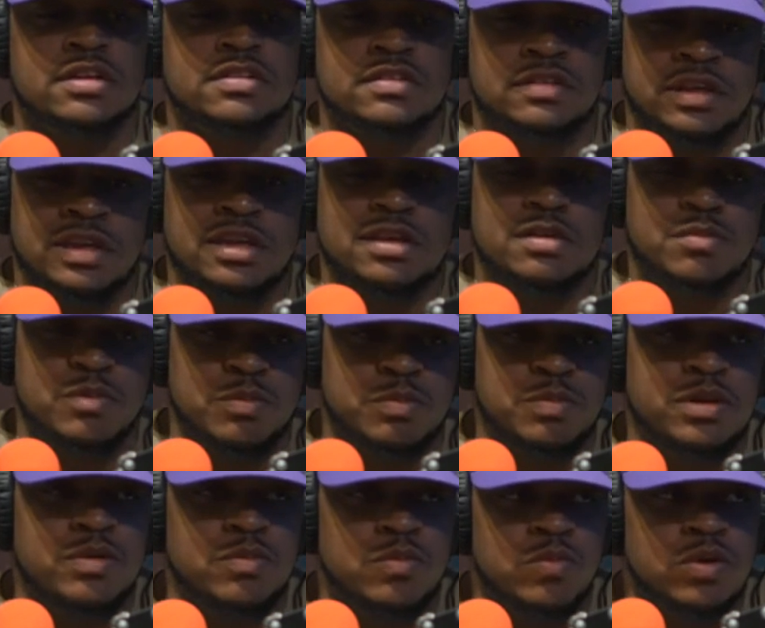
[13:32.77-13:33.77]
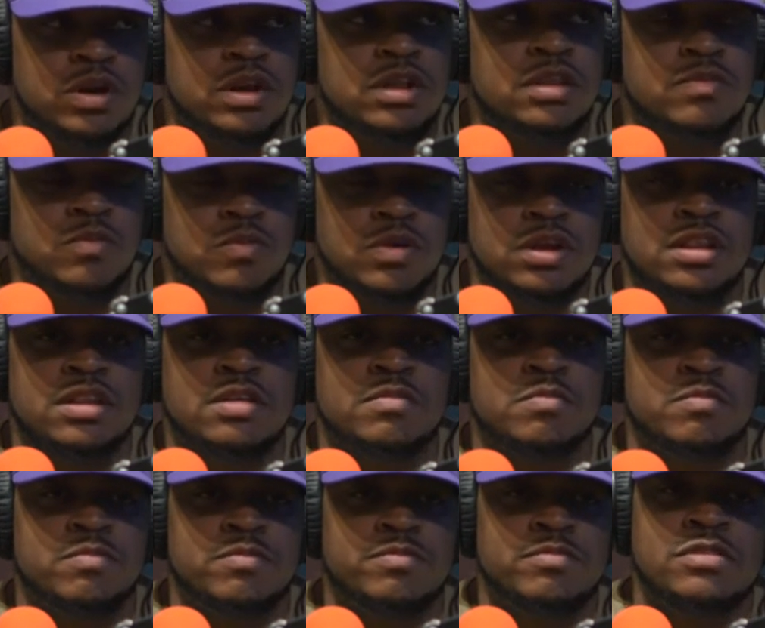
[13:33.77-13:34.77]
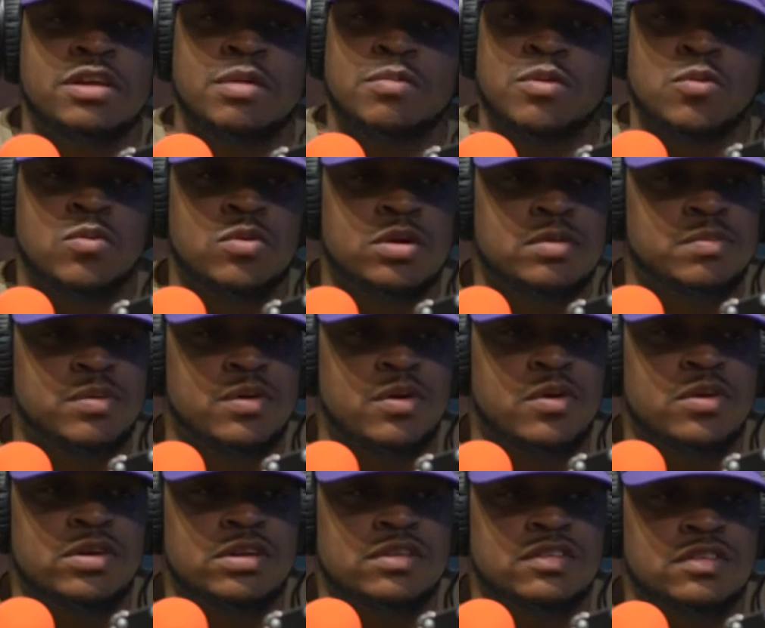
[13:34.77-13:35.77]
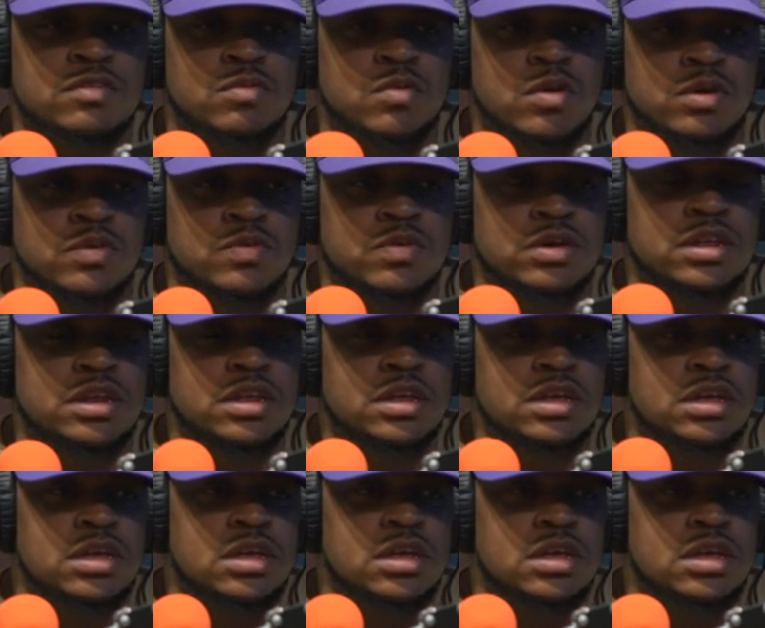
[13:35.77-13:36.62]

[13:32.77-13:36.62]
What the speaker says: him would be one of the number one priorities to work with.